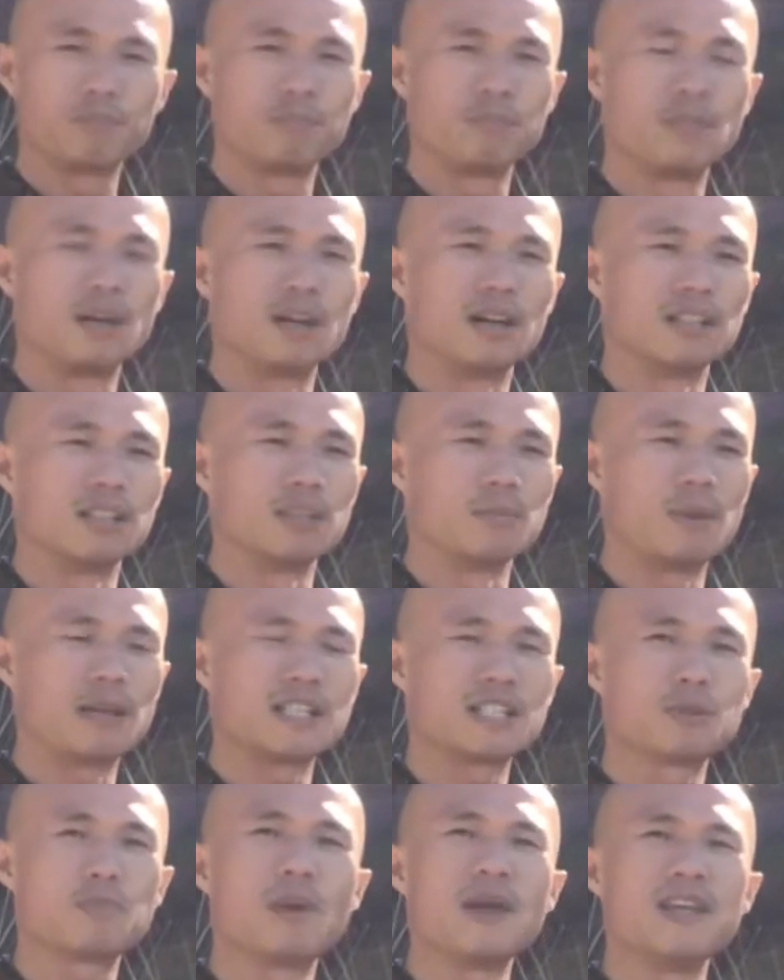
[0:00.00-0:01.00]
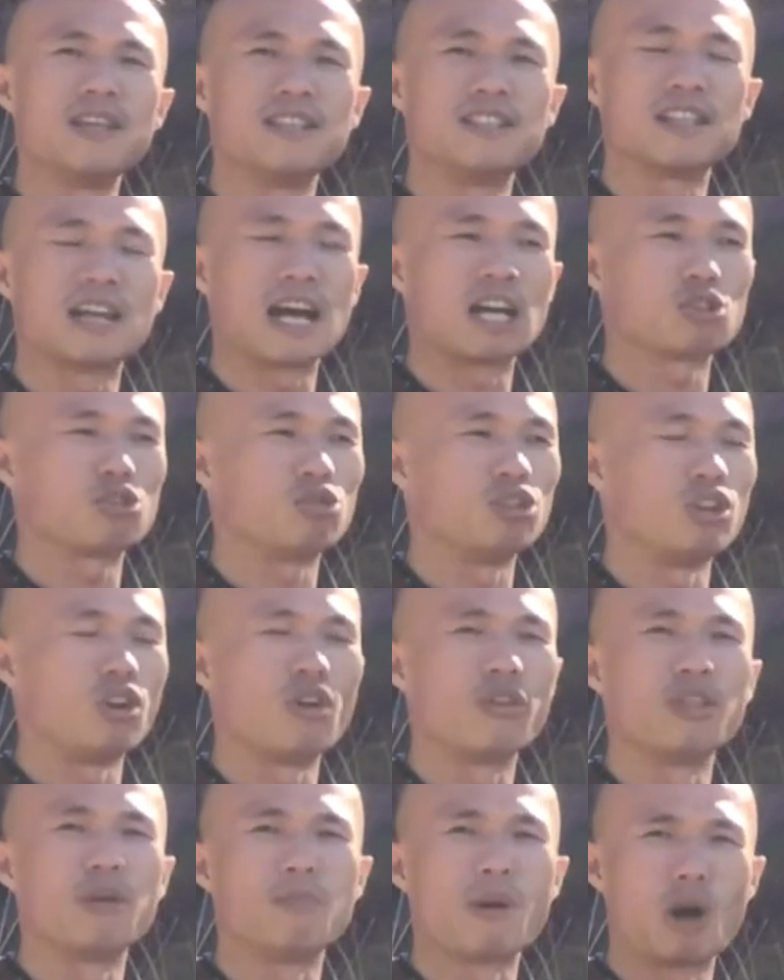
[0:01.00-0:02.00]
uh, the best space actually
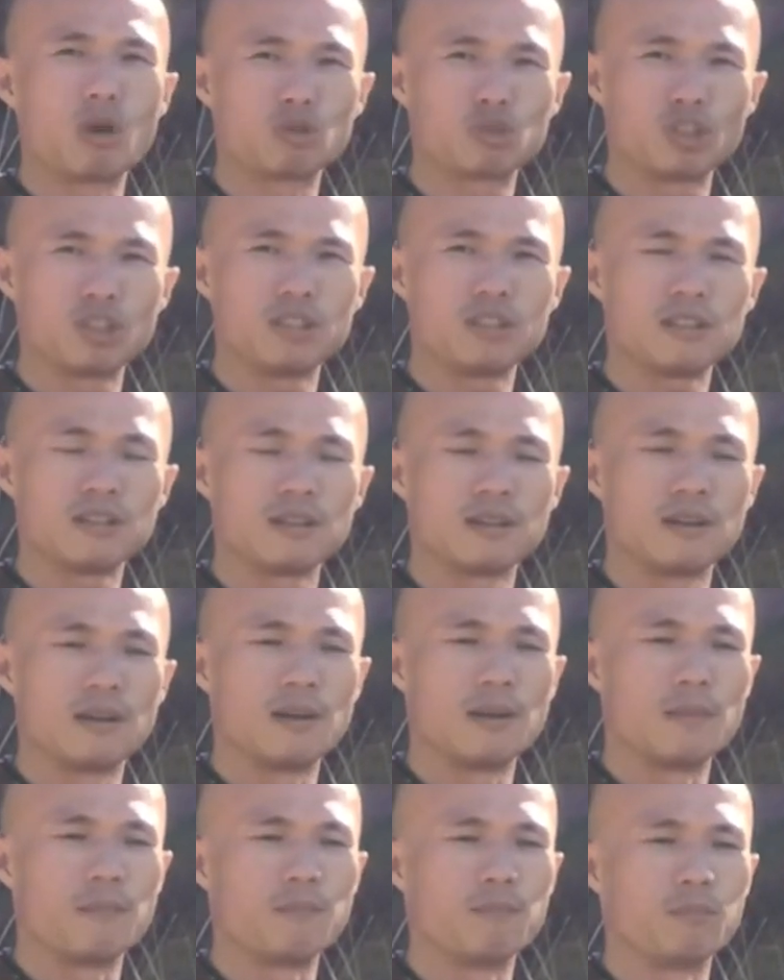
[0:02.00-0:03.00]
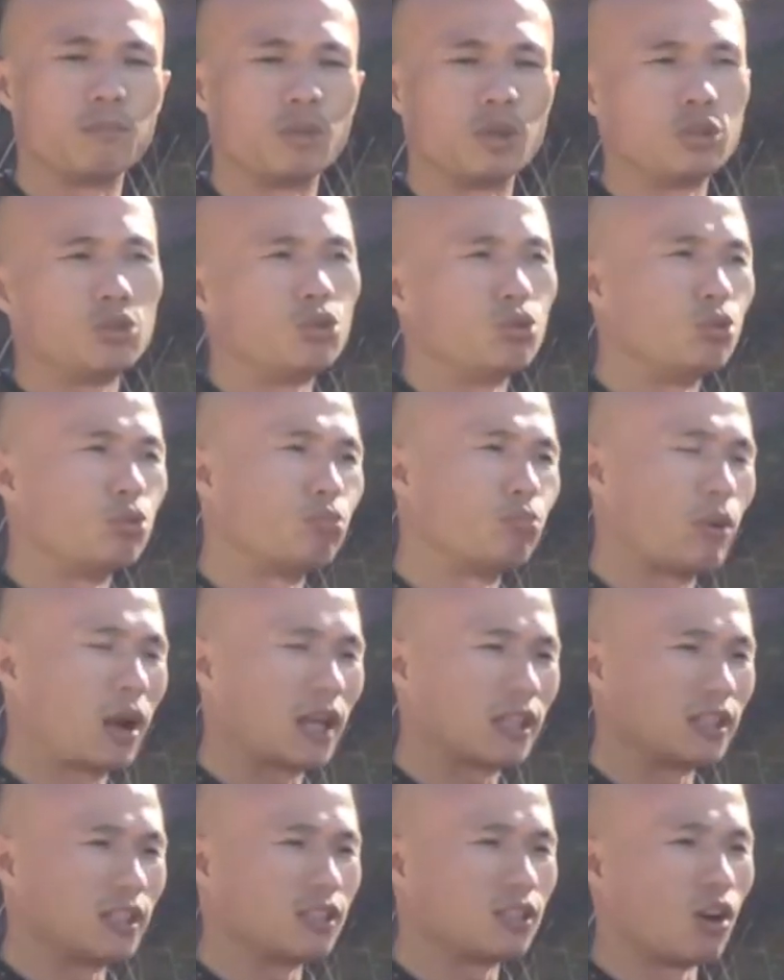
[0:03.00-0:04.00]
on the mountain um, when you
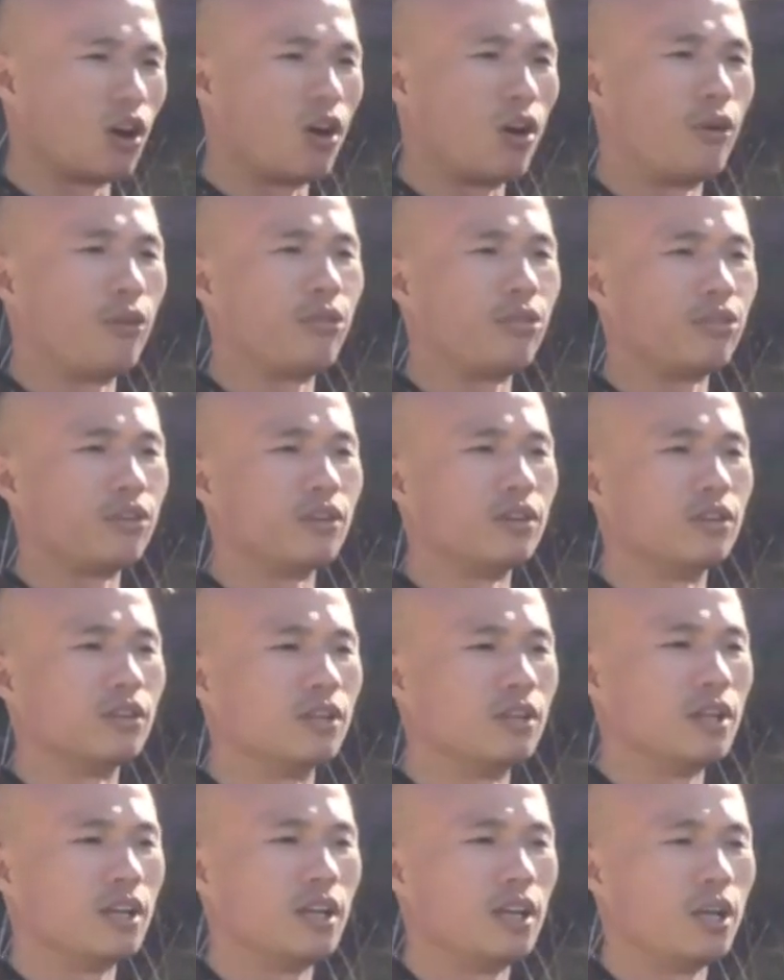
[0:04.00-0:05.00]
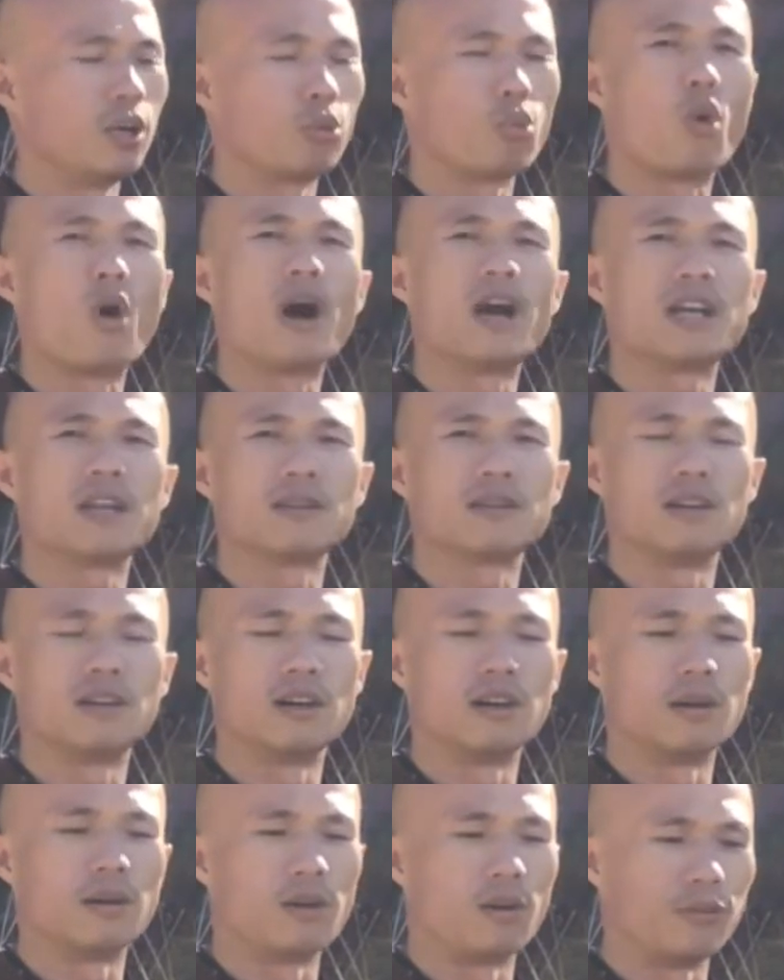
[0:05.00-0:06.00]
practice on the quiet
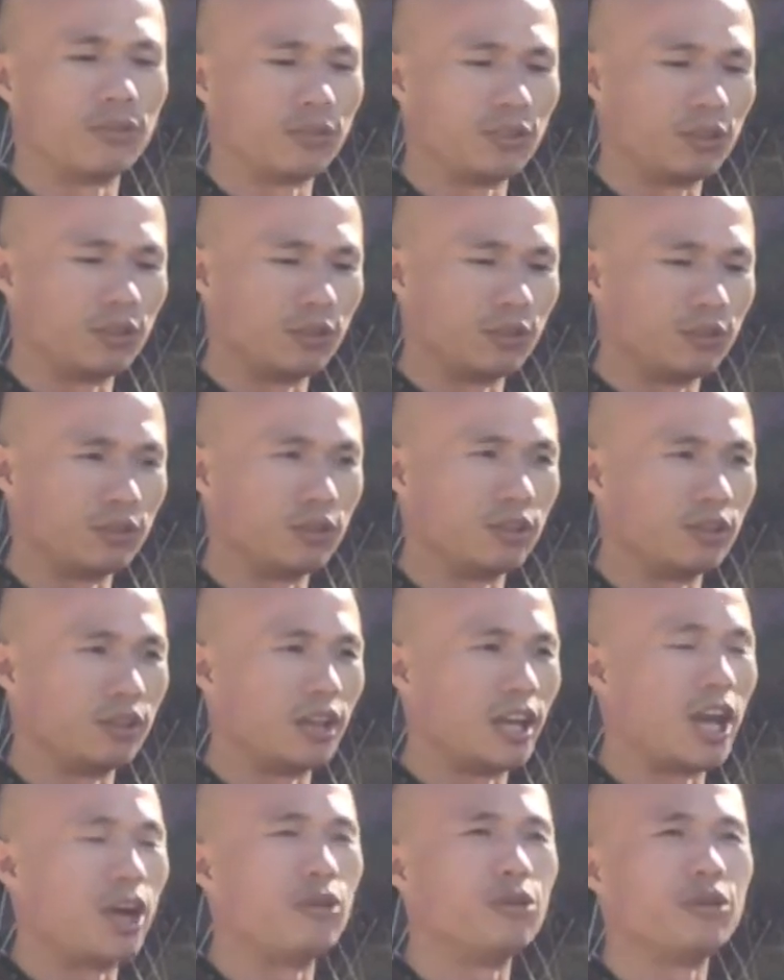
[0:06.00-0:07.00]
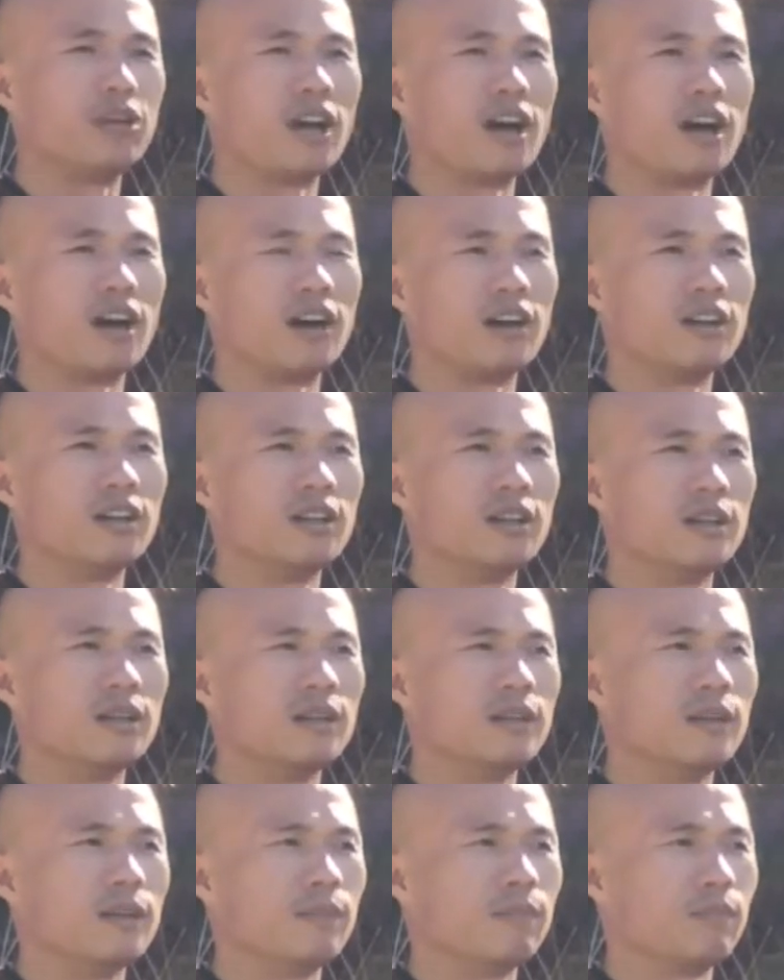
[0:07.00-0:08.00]
uh, on the, the area
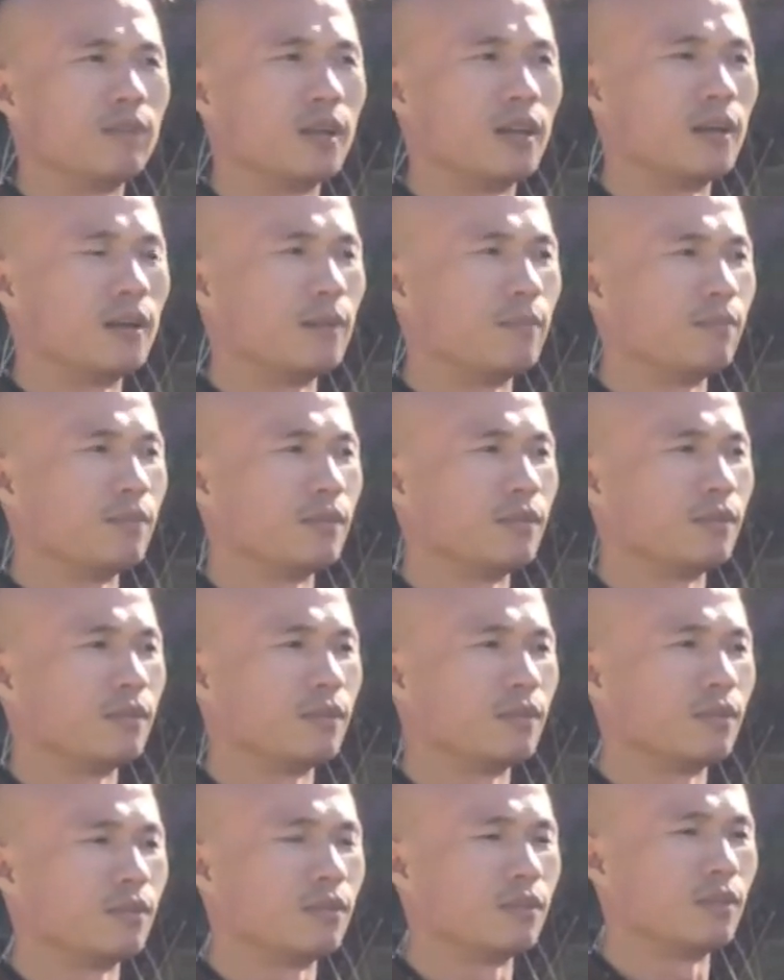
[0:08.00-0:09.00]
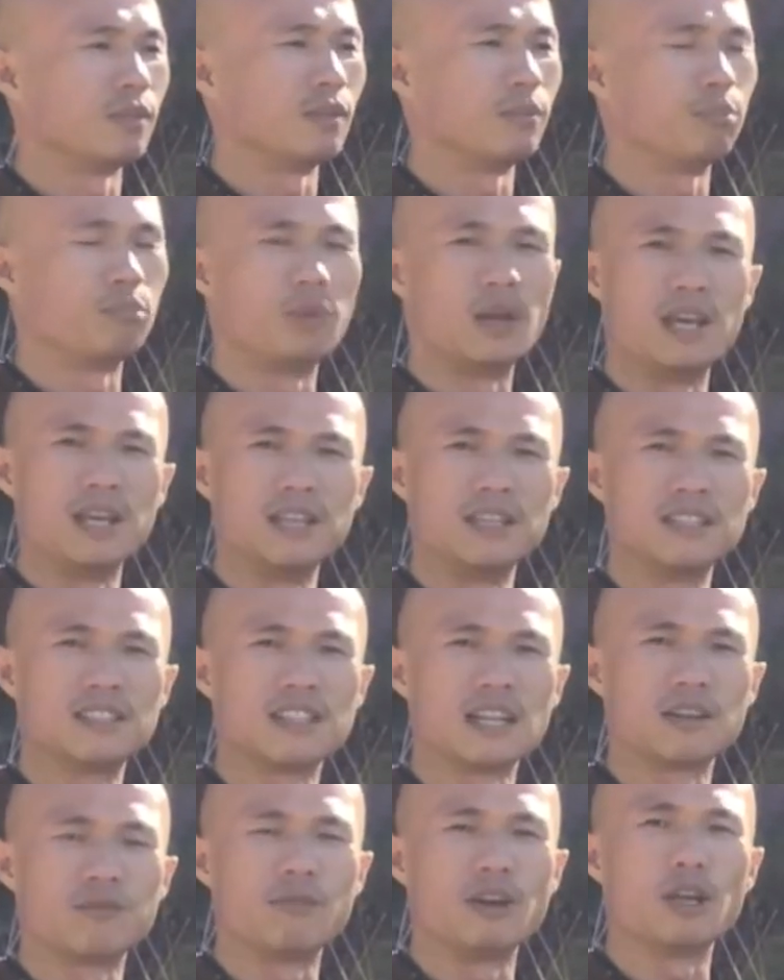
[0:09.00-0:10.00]
um, place
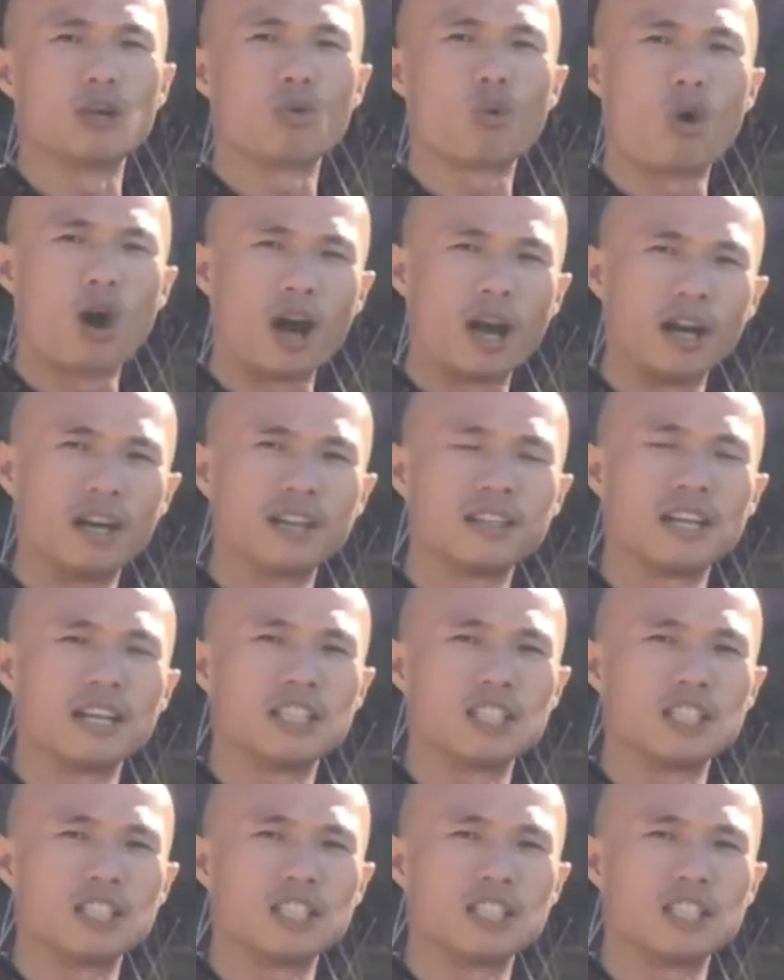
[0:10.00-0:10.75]
that very quiet and